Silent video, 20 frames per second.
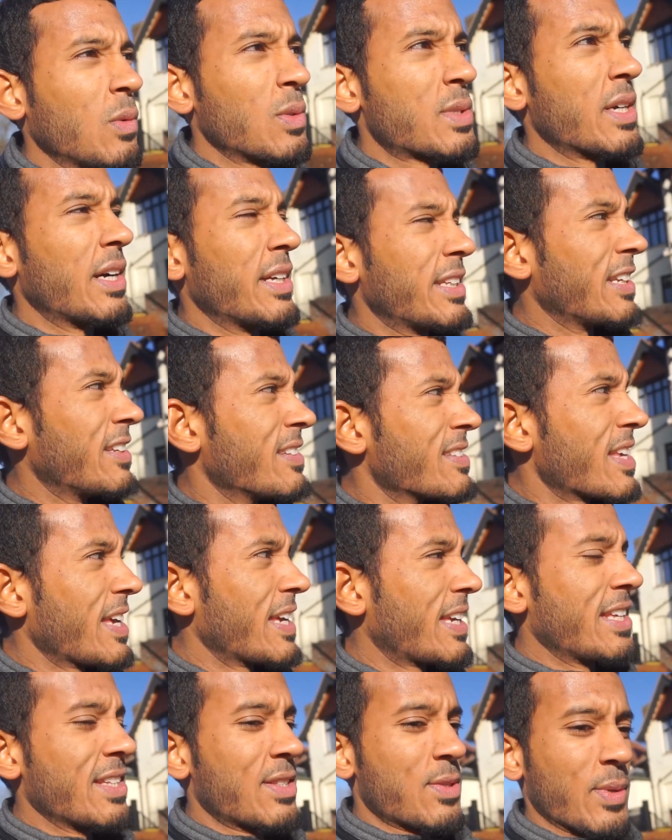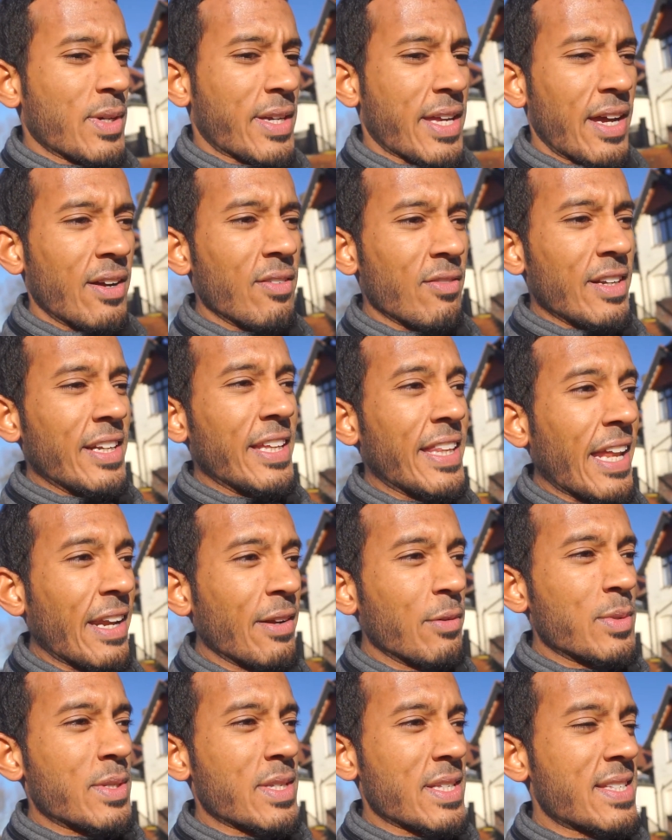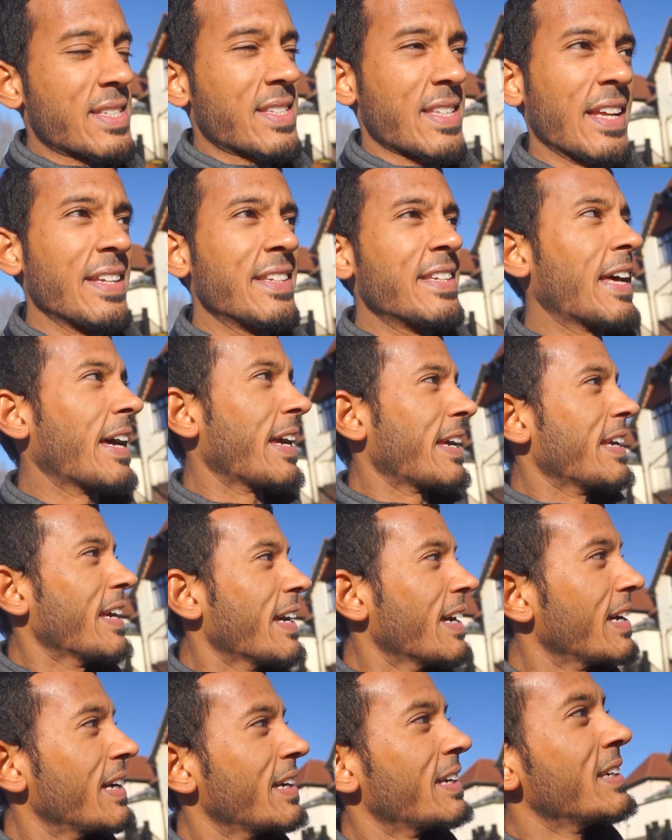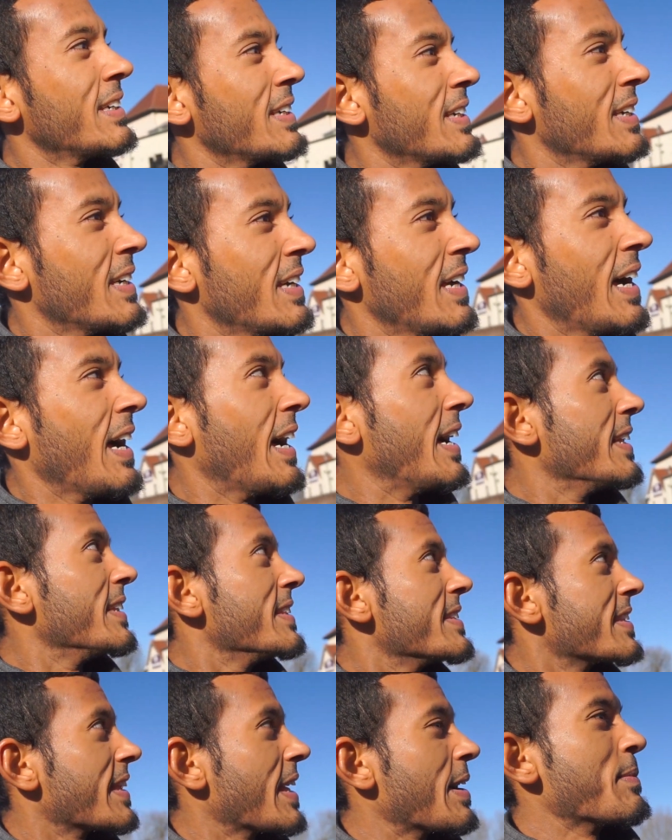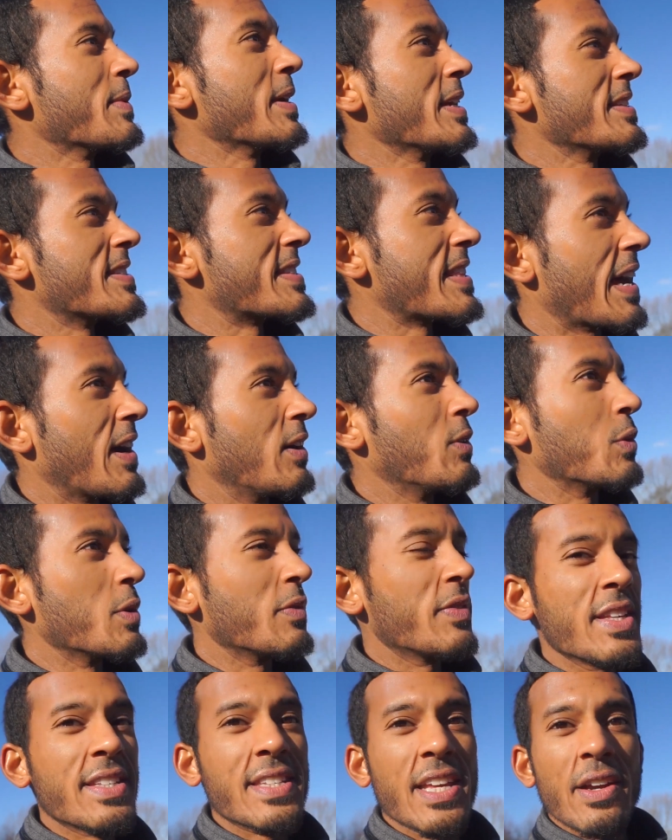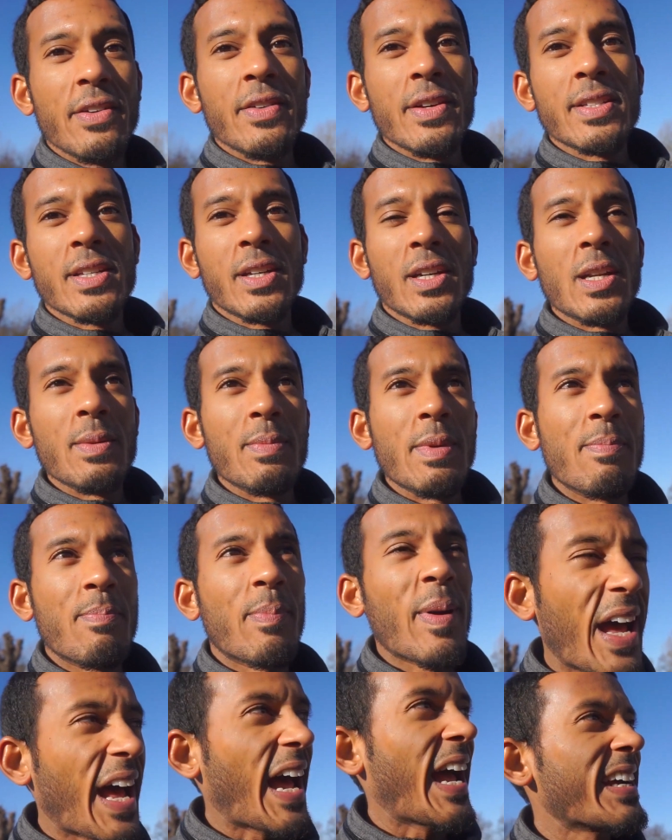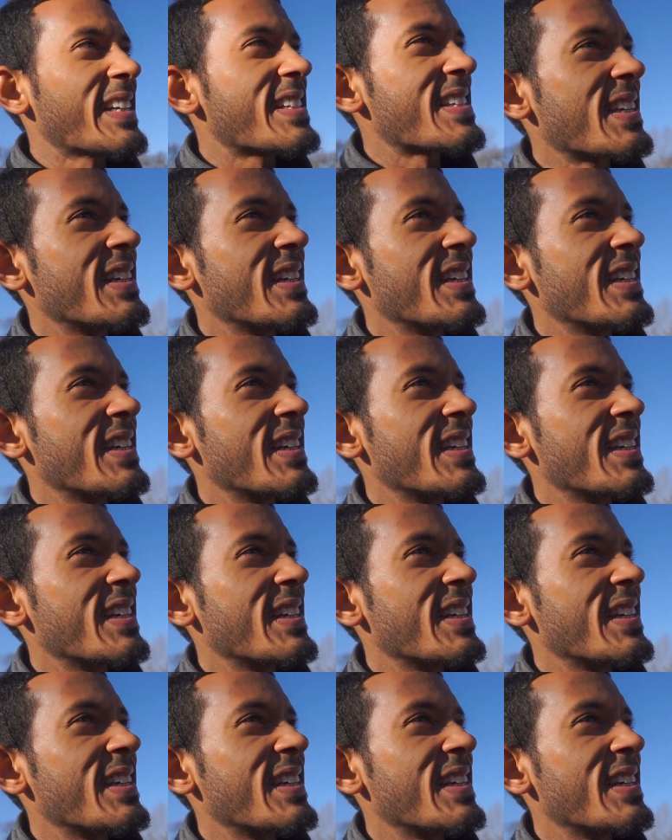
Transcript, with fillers: Also, I didn't take into account really that it was a Sunday, and that means that all of these areas are going to be packed.